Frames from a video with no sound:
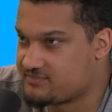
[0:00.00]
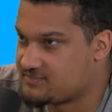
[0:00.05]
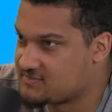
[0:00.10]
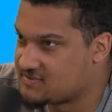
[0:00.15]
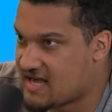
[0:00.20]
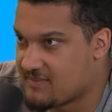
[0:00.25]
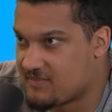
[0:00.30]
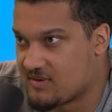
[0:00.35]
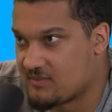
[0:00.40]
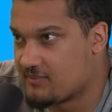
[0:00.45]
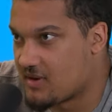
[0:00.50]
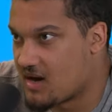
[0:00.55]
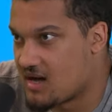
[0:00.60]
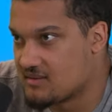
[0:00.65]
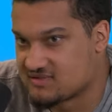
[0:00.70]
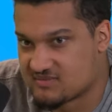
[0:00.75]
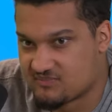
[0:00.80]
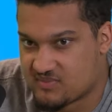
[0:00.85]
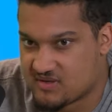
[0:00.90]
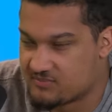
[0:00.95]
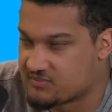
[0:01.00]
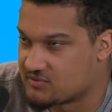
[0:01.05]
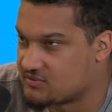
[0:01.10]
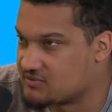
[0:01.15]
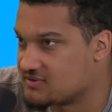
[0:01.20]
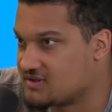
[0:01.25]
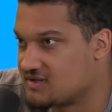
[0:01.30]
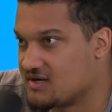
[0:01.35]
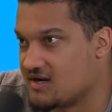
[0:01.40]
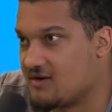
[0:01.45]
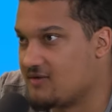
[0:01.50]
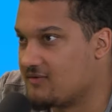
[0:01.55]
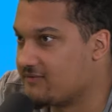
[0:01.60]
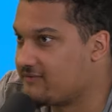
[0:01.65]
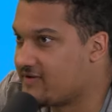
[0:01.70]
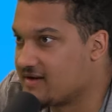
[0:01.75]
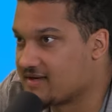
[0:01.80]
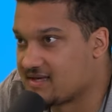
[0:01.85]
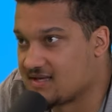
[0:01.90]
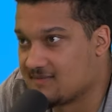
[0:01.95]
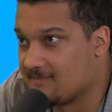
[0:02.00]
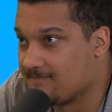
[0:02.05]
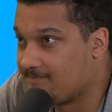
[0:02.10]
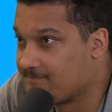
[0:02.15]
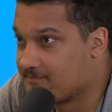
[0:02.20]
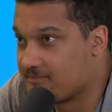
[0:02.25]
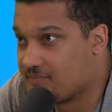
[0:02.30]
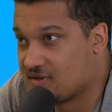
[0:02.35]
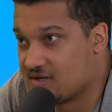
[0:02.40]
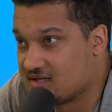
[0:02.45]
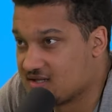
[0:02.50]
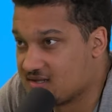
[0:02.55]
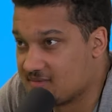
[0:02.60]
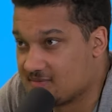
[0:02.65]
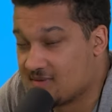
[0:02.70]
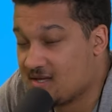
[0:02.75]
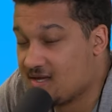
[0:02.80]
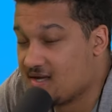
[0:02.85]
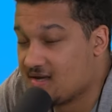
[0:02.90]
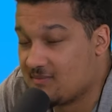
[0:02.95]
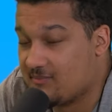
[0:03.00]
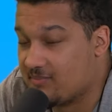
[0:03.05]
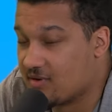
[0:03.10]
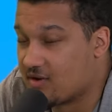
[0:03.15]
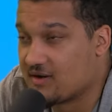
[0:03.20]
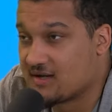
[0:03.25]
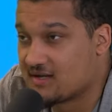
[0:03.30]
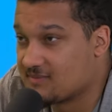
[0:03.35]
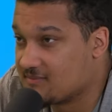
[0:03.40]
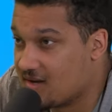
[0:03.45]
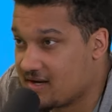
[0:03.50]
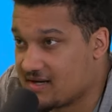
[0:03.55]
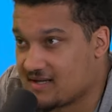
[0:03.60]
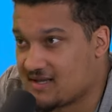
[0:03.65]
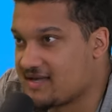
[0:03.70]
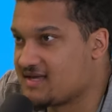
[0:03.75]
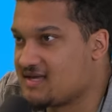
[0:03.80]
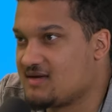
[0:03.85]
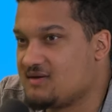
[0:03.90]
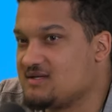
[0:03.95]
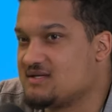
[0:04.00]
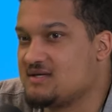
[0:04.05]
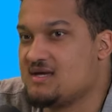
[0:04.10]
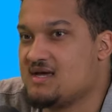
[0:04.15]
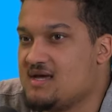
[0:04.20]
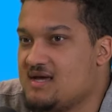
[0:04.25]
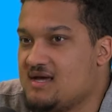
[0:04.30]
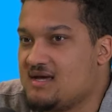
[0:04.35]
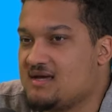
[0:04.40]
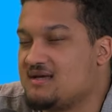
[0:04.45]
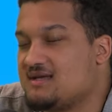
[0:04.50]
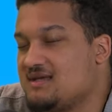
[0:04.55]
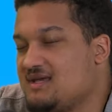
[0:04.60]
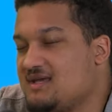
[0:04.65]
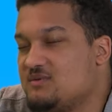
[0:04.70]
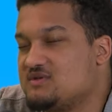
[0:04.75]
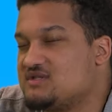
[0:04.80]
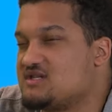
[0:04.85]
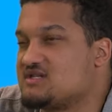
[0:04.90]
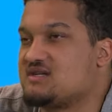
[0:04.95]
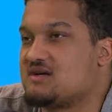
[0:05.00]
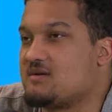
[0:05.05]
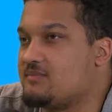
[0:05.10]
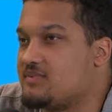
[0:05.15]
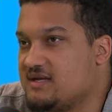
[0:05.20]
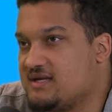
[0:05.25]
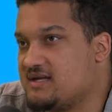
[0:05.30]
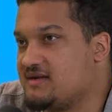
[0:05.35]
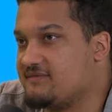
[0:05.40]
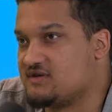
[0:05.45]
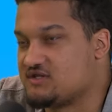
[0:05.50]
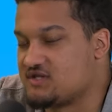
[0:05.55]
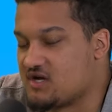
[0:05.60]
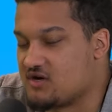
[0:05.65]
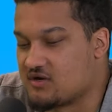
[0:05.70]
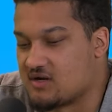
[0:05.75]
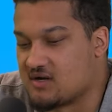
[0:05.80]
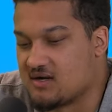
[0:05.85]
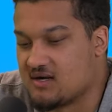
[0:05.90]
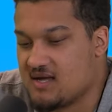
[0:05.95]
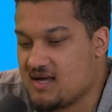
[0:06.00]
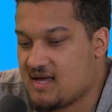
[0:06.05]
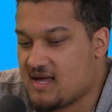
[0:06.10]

taping bombs to people, you know, putting them, burning money. Like, he was just a completely different Joker.